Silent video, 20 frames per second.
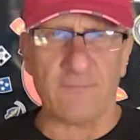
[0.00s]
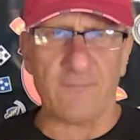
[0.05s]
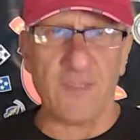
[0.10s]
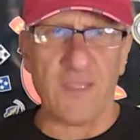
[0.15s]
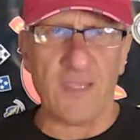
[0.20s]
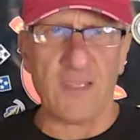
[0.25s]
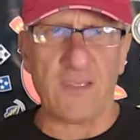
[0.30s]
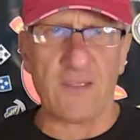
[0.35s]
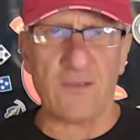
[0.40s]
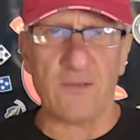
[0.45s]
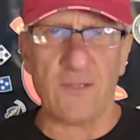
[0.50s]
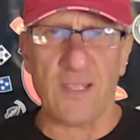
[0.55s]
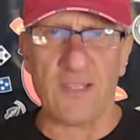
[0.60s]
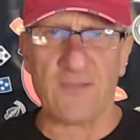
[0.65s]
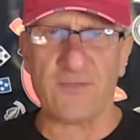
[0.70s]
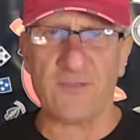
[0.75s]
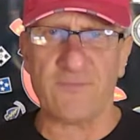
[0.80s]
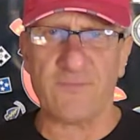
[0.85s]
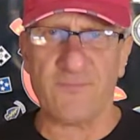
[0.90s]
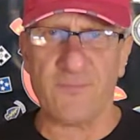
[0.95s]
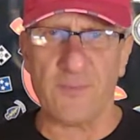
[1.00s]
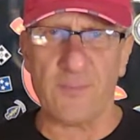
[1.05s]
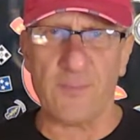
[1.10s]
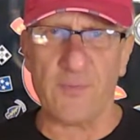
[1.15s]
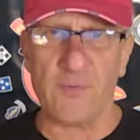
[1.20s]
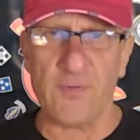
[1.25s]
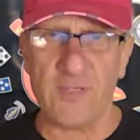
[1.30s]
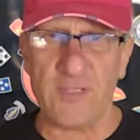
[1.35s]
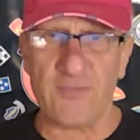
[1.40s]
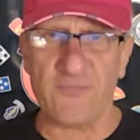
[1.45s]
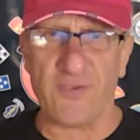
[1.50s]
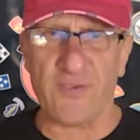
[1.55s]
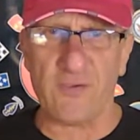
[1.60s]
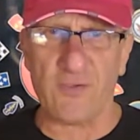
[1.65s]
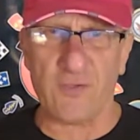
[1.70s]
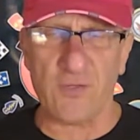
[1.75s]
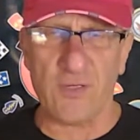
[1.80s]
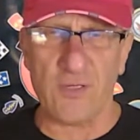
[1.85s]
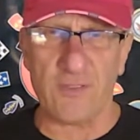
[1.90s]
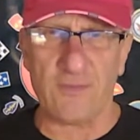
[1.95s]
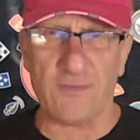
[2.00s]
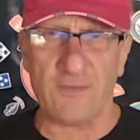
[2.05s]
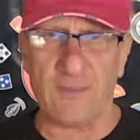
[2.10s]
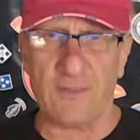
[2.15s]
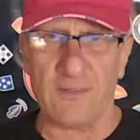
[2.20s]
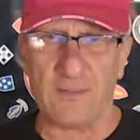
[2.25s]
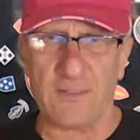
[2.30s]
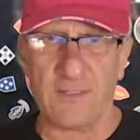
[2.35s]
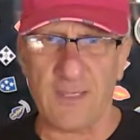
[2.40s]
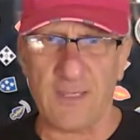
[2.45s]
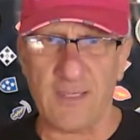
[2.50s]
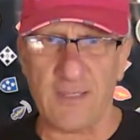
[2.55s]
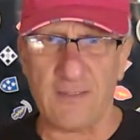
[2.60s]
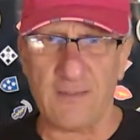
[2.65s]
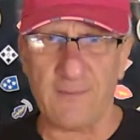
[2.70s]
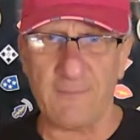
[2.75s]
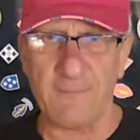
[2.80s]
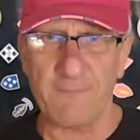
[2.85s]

Thank you. That's it for the Marines. Very good. Okay.